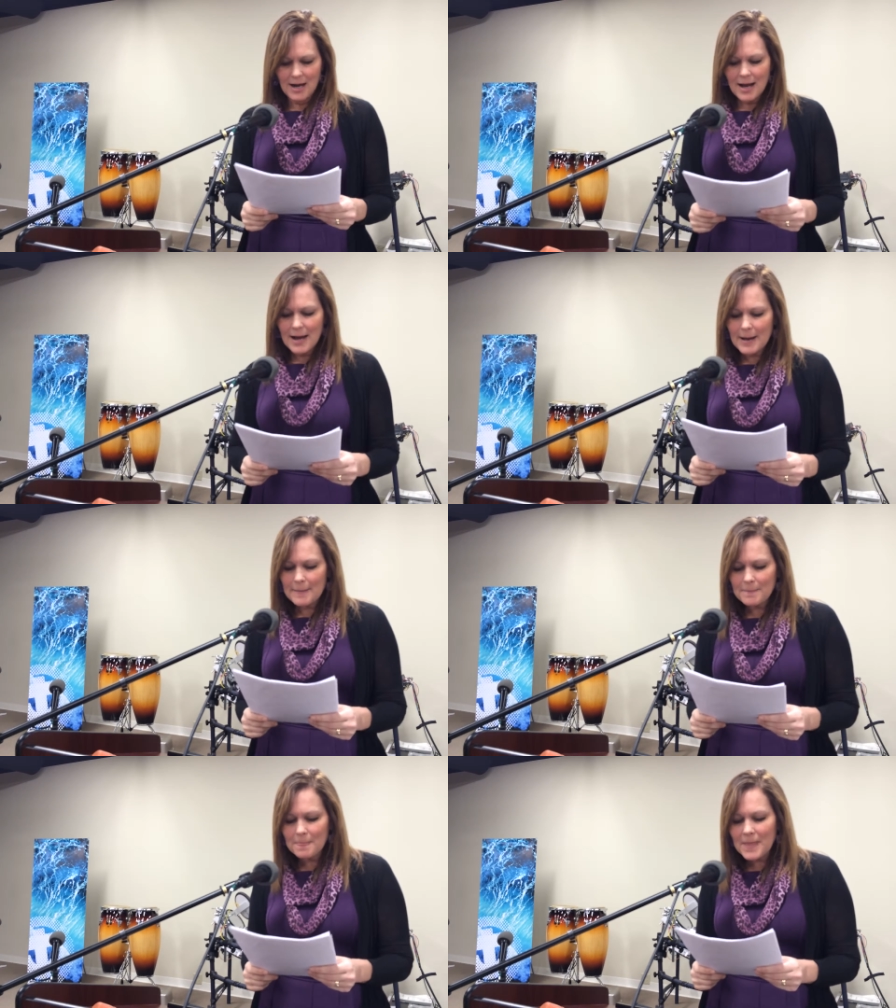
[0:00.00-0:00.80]

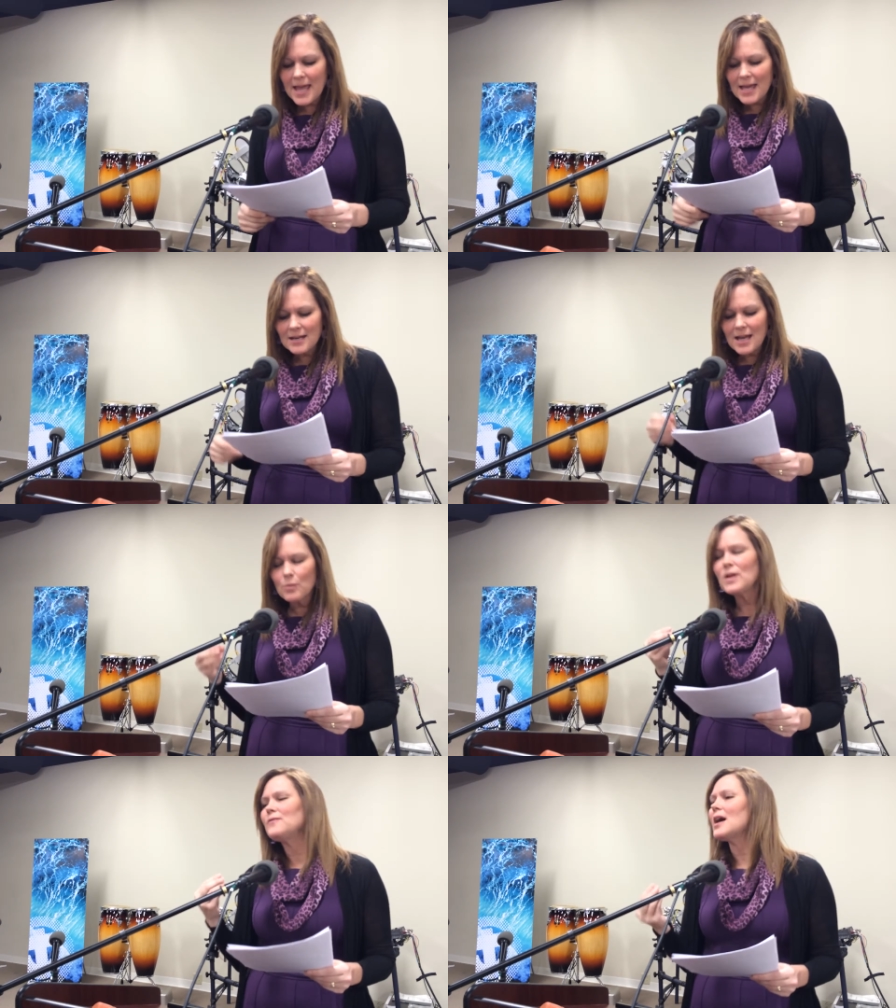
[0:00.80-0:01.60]
Um, and
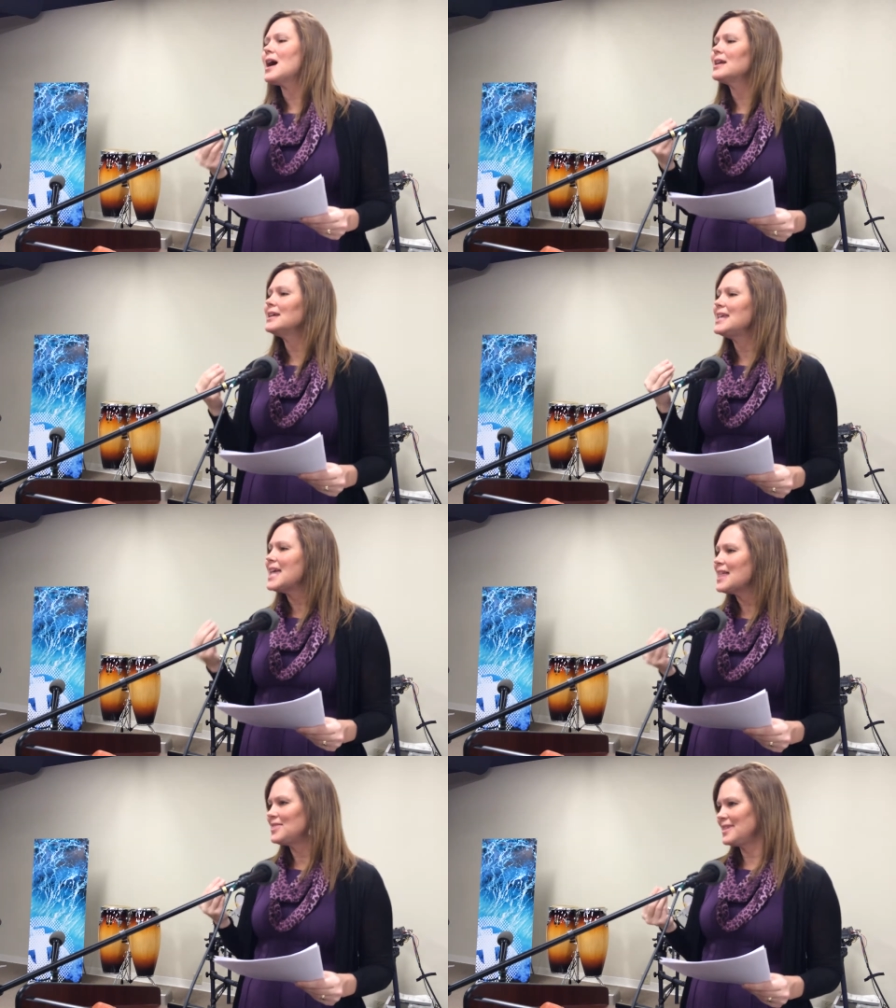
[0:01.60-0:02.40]
and we've got to
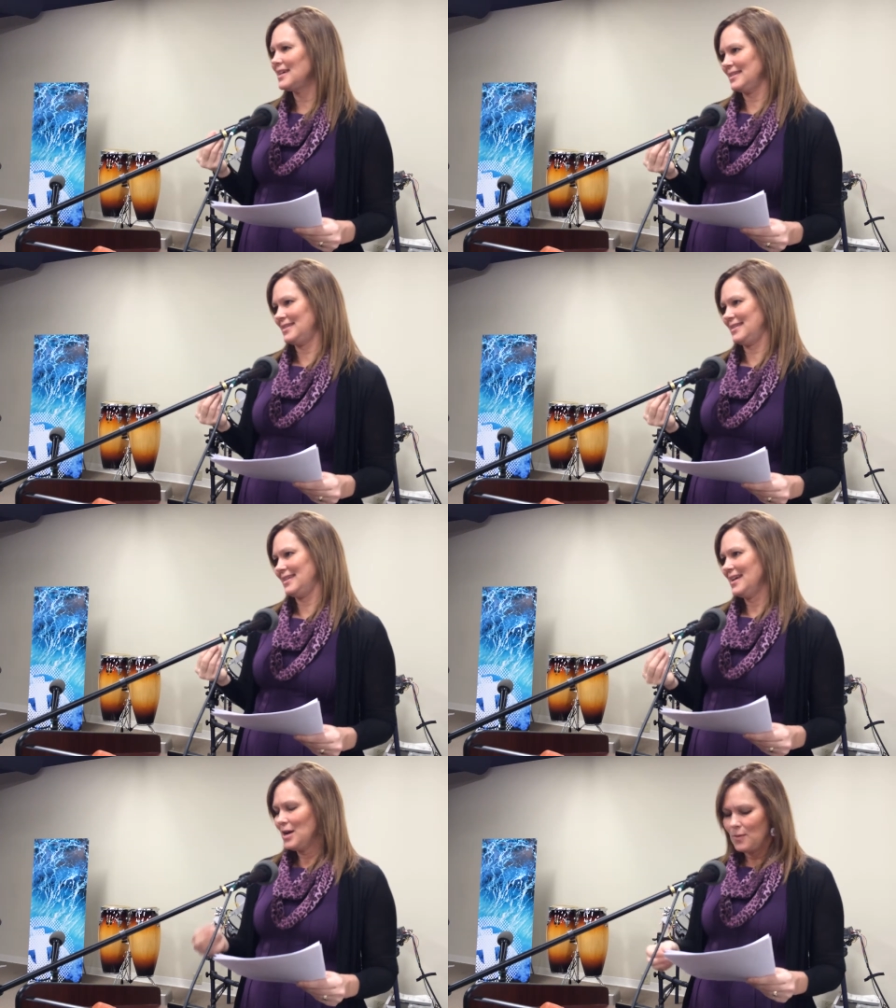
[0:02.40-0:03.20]
get
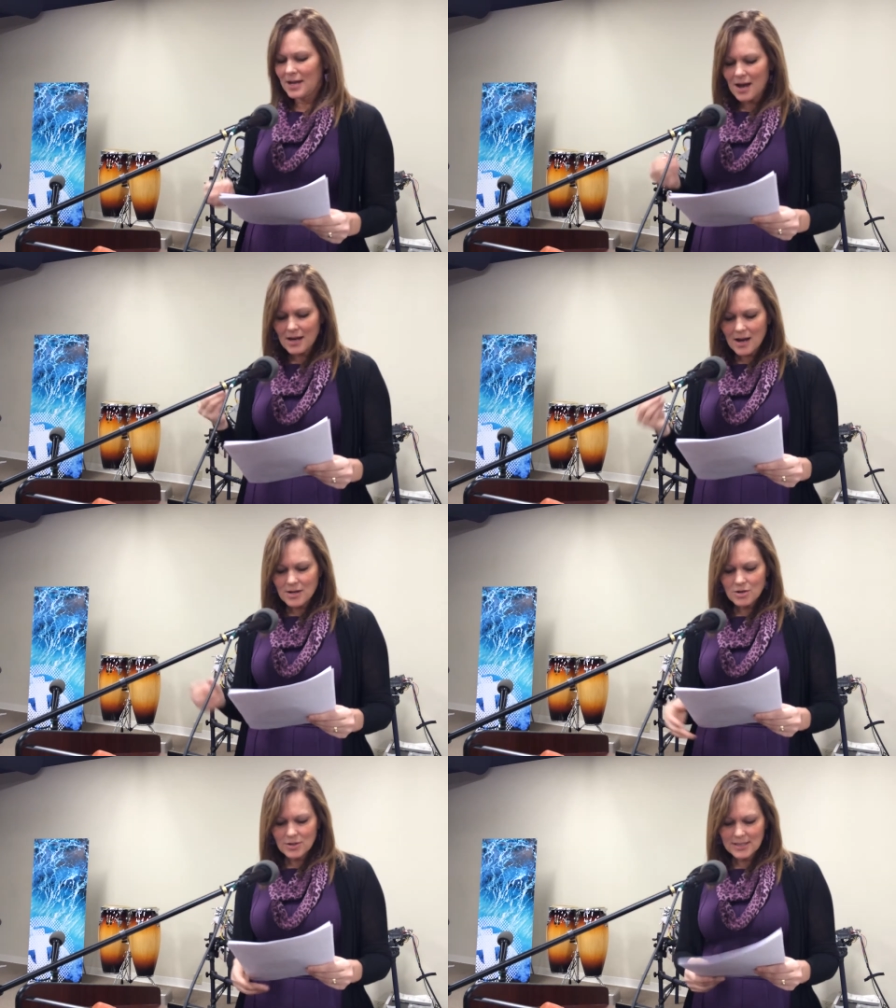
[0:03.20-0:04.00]
this. We got to
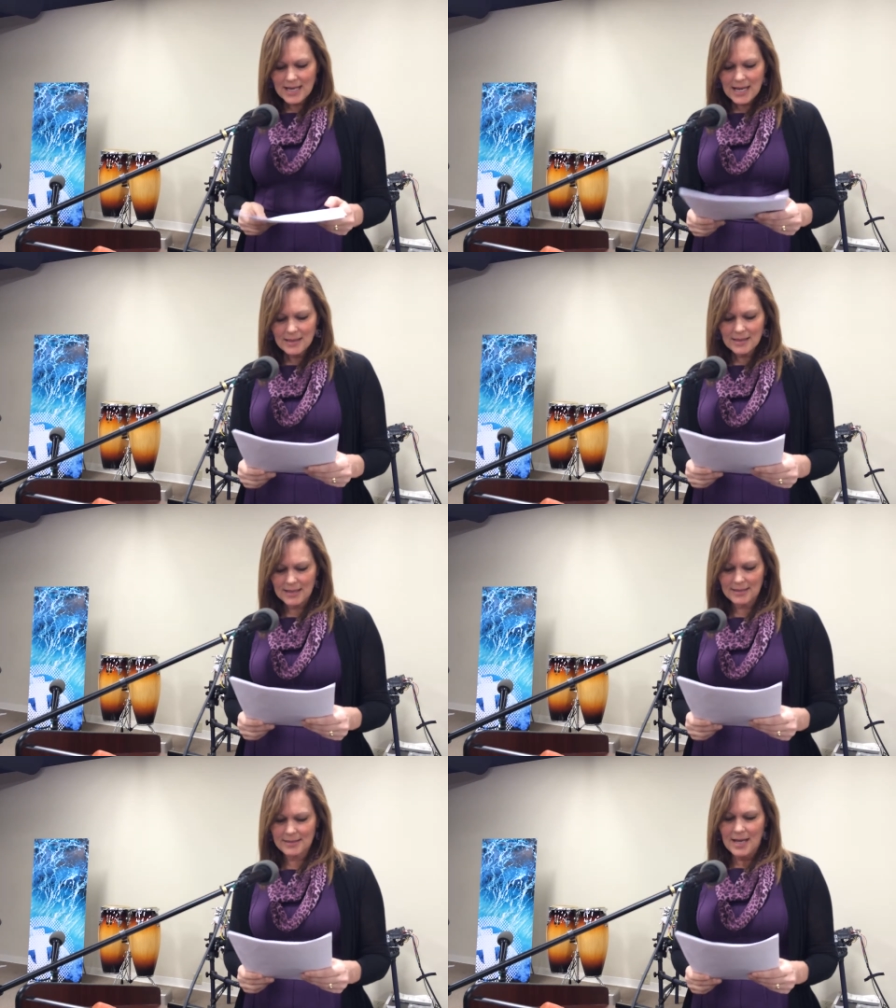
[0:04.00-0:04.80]
understand
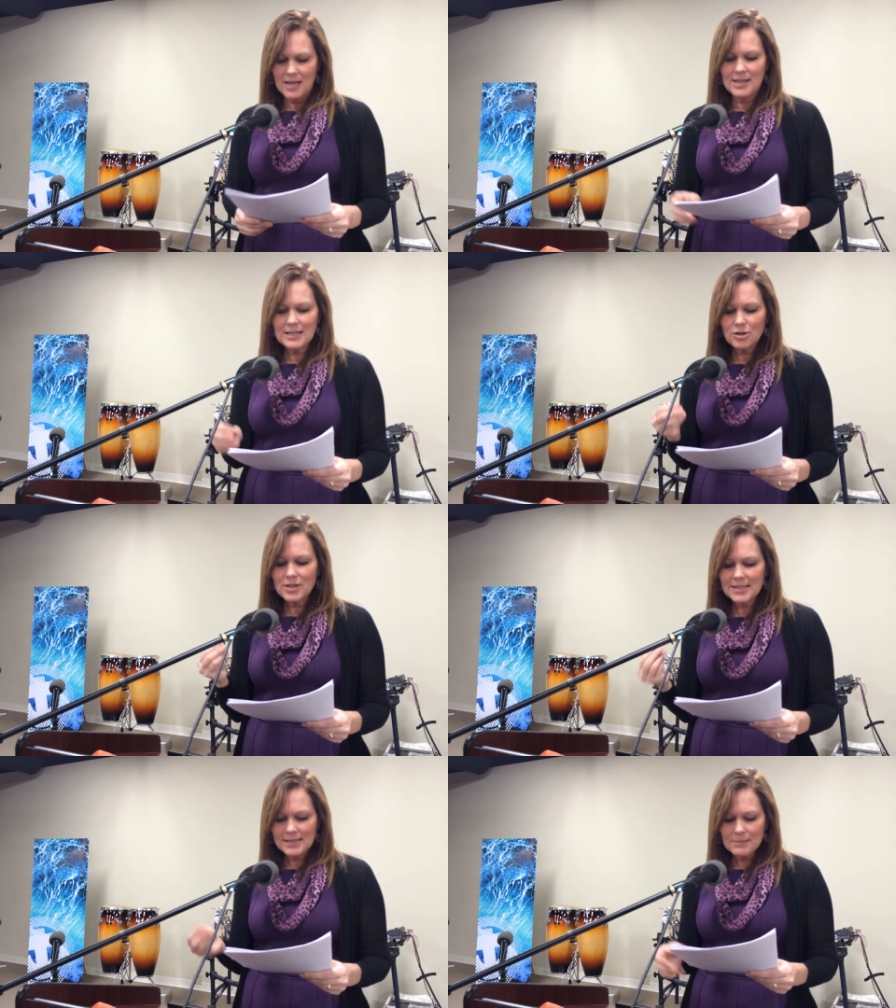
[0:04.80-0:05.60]
this. These are
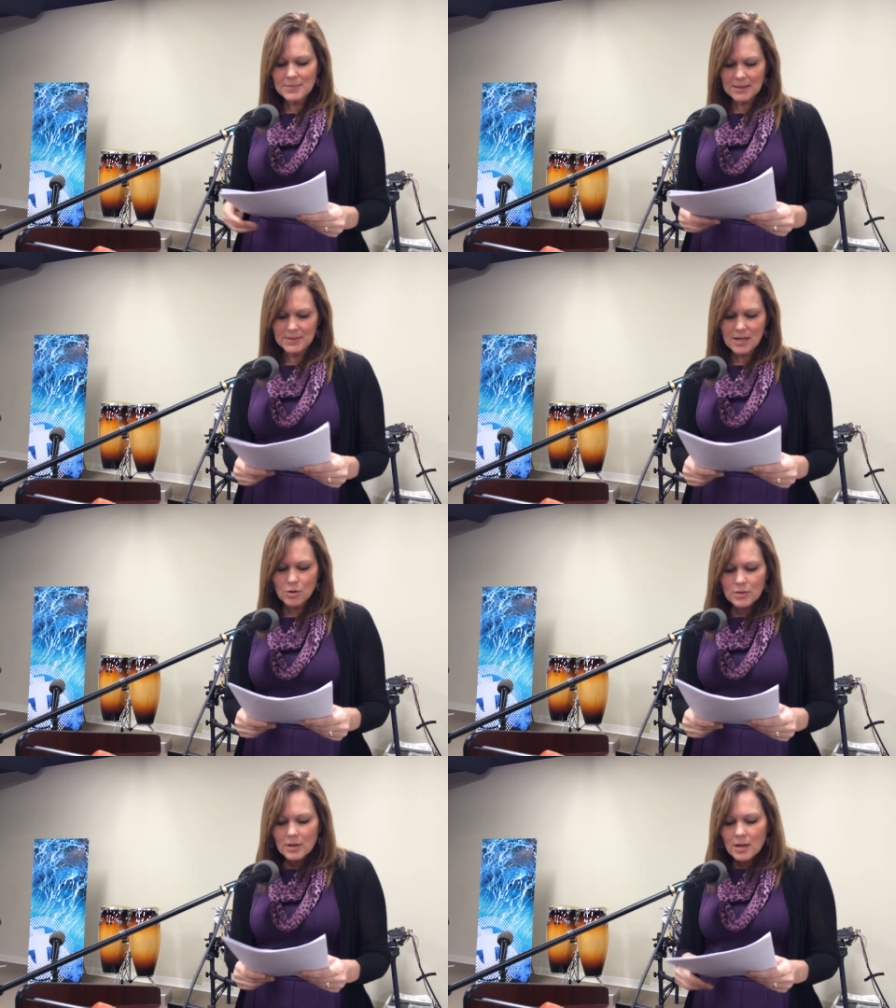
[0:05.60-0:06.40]
the symptoms. You
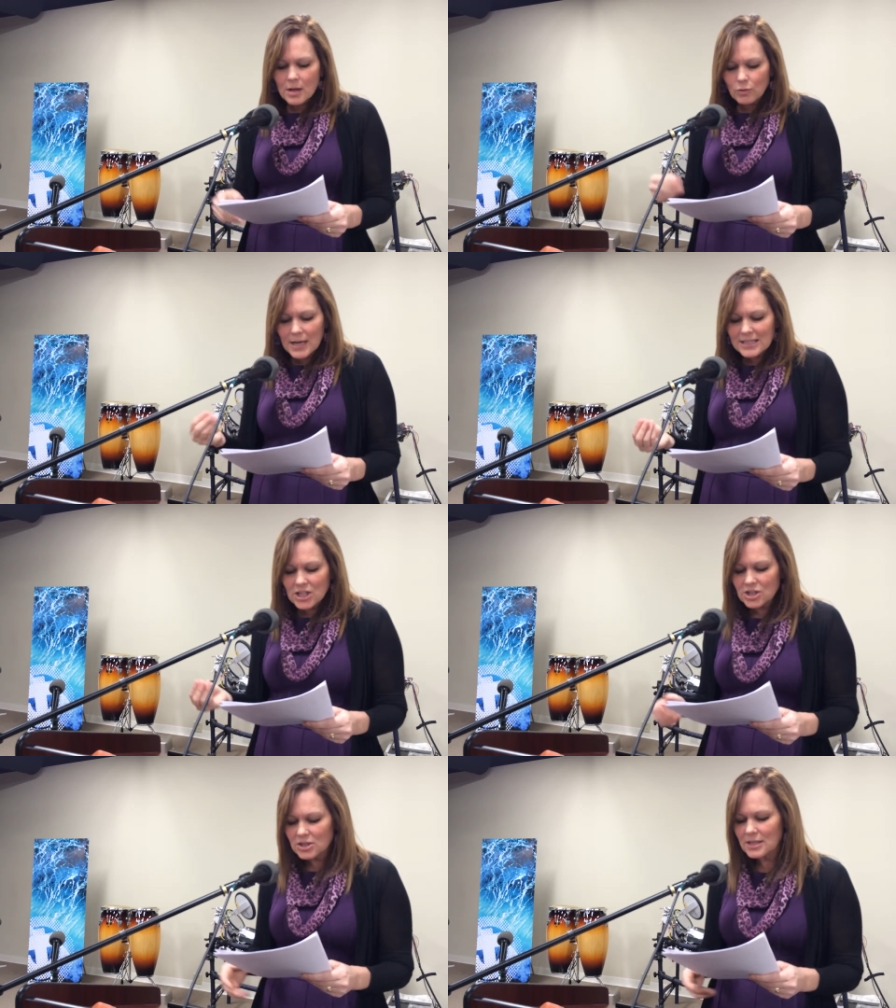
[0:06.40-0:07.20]
know, grace
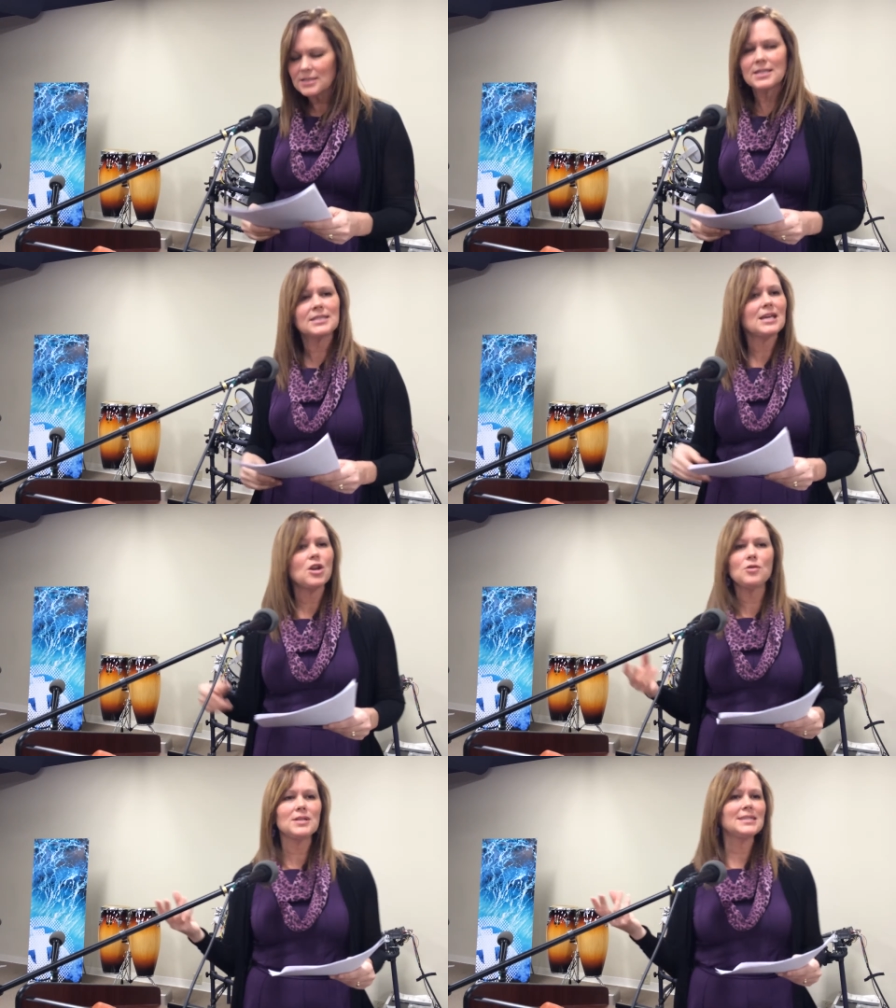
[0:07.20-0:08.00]
teaches us to say
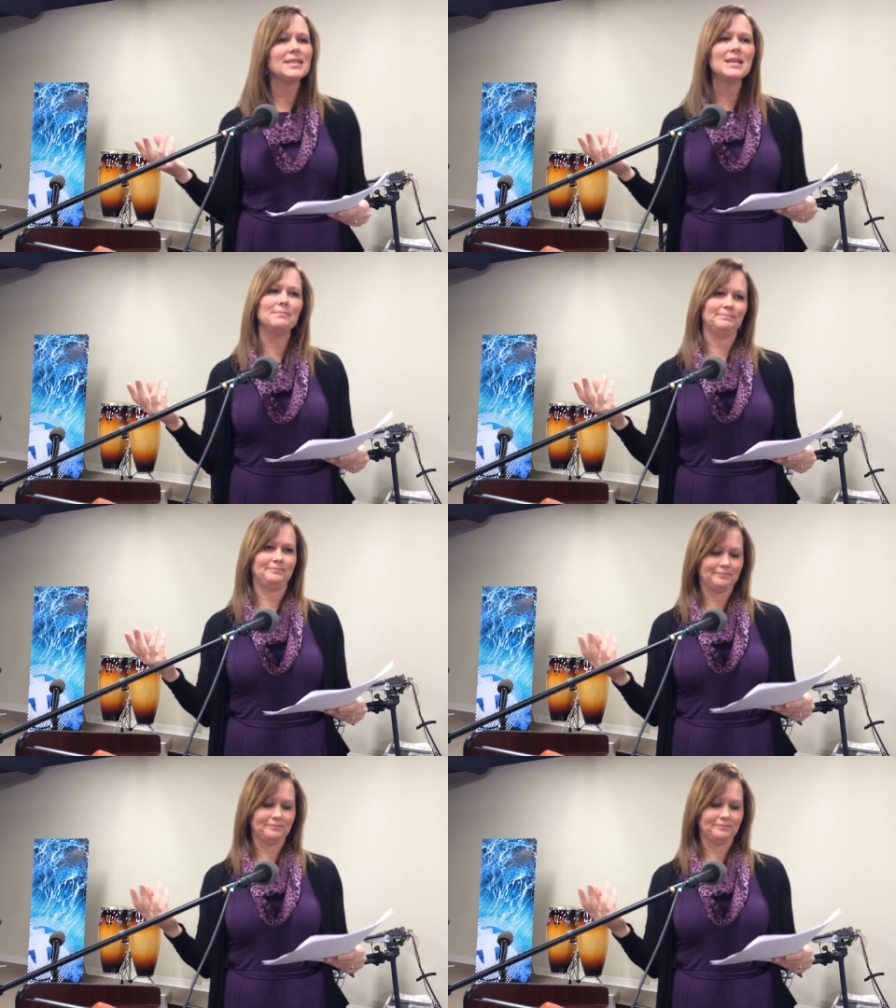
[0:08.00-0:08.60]
no to sin.